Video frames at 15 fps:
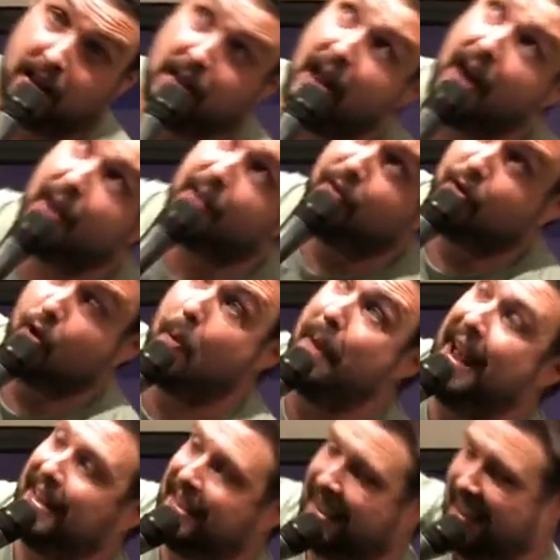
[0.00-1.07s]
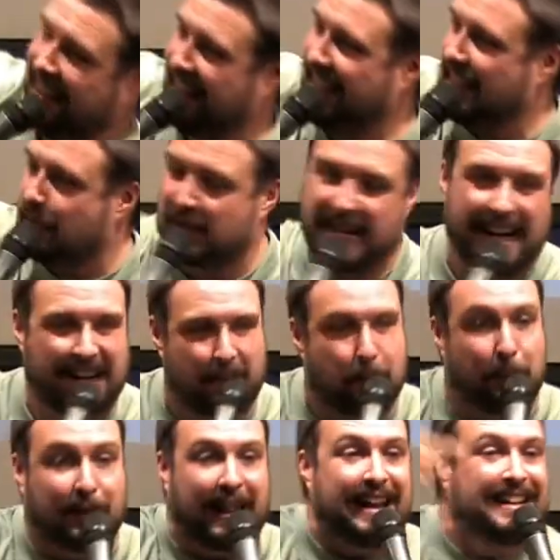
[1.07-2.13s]
love, romantic themes kind
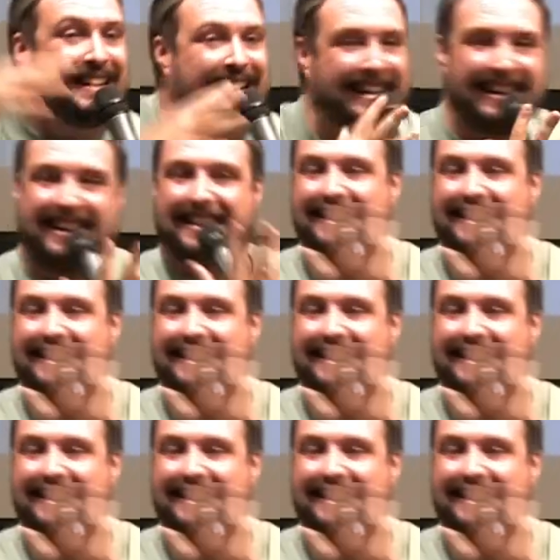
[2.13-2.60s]
of blended